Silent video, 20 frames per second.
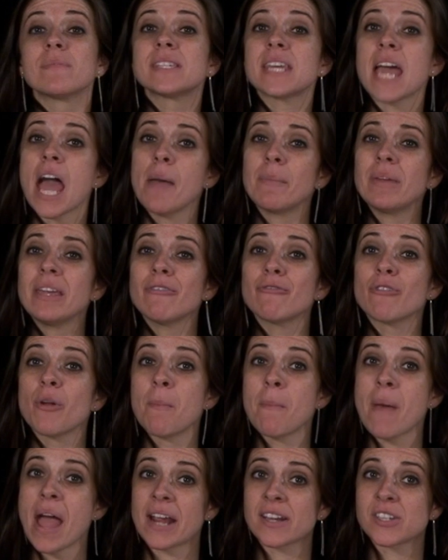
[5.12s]
Tammy
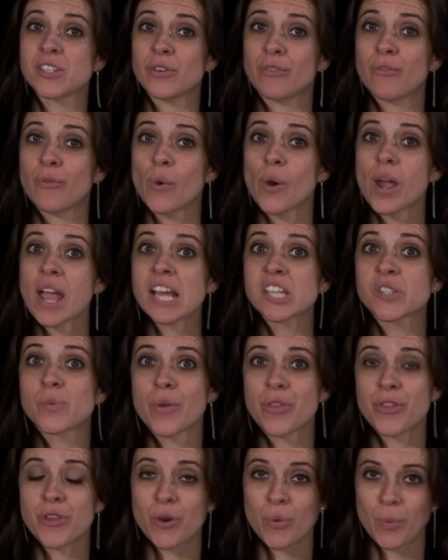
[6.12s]
from MaxiForex
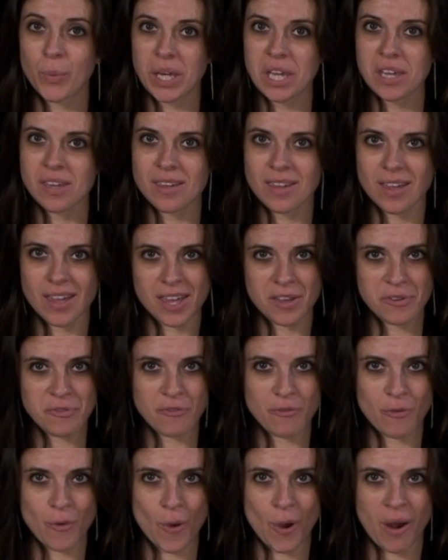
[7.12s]
with your week in
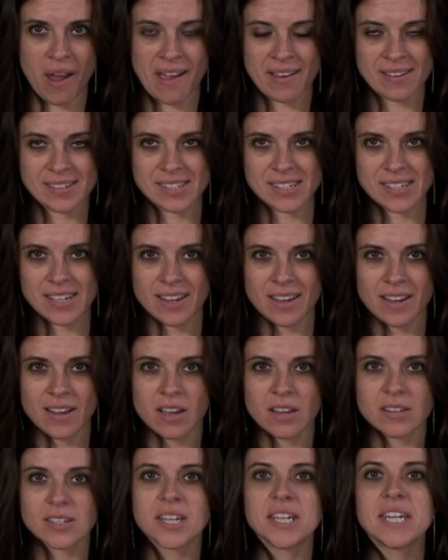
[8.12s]
Forex.
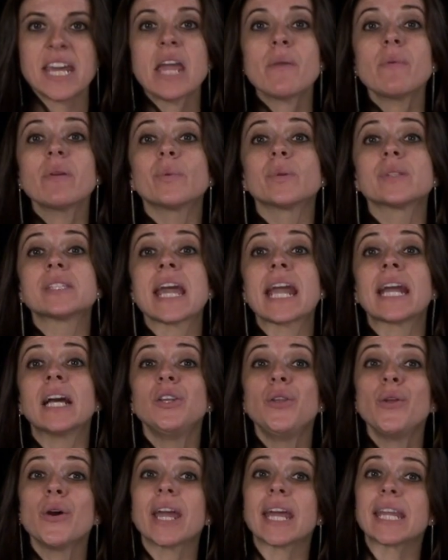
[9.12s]
Today we will take a
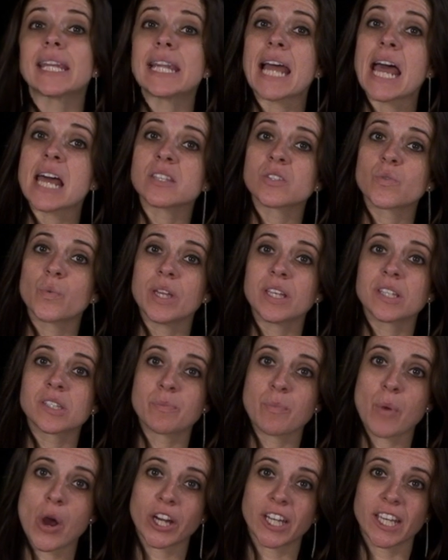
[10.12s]
look at last week's
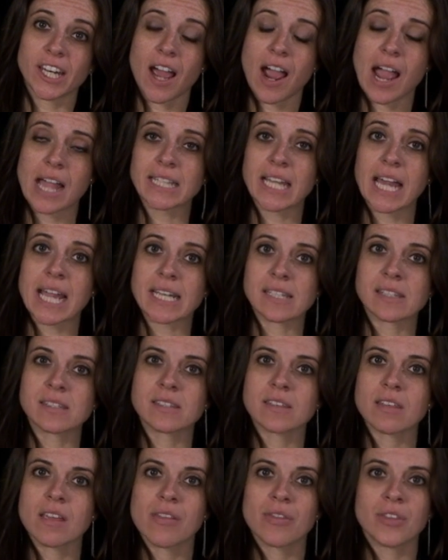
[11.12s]
market
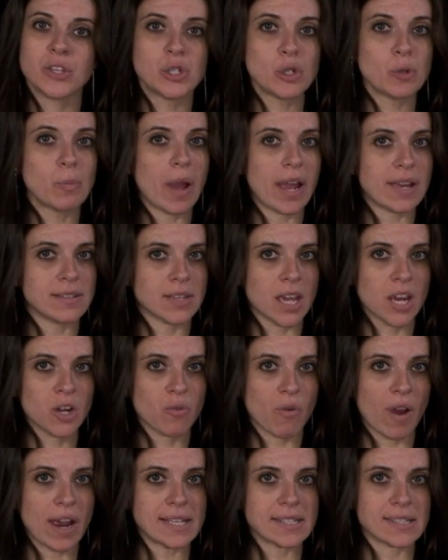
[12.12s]
highlights. The Dubai debt
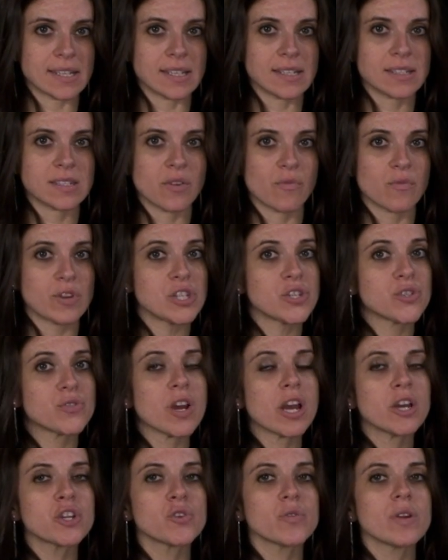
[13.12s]
crisis and
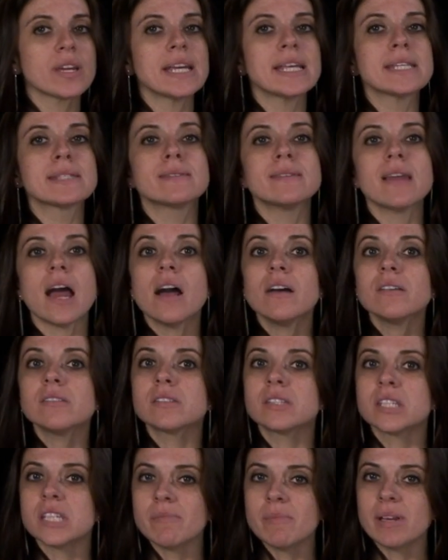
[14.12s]
restructuring is now
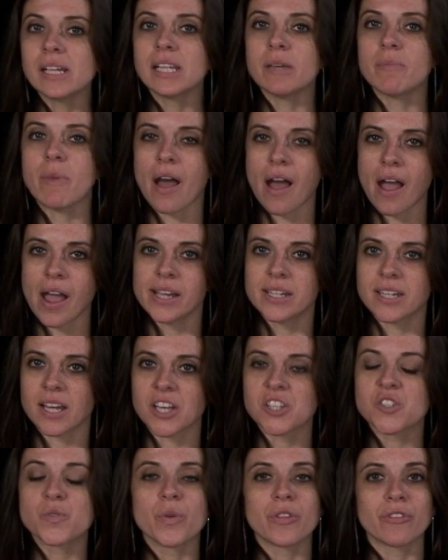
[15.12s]
seemingly behind
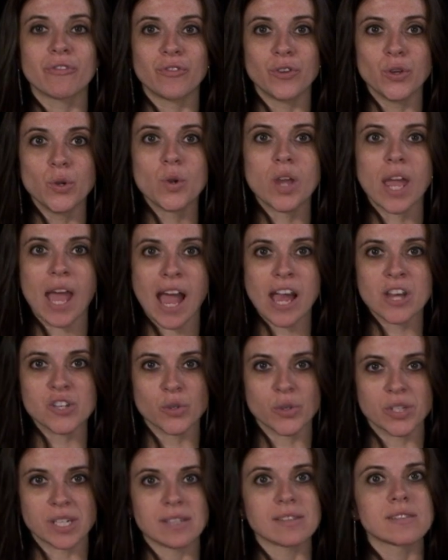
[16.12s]
us with few
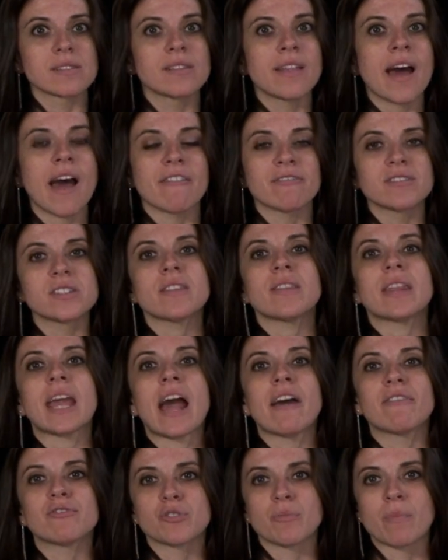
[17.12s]
casualties left in the
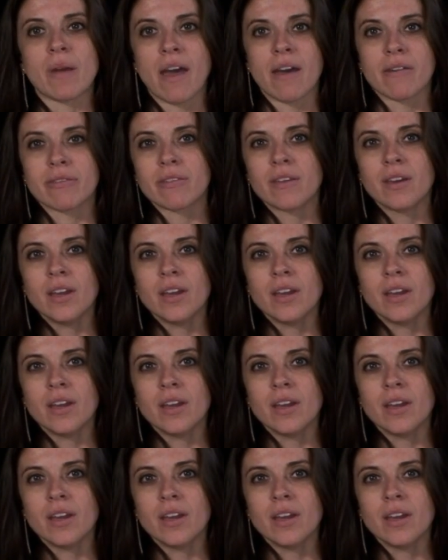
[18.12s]
aftermath.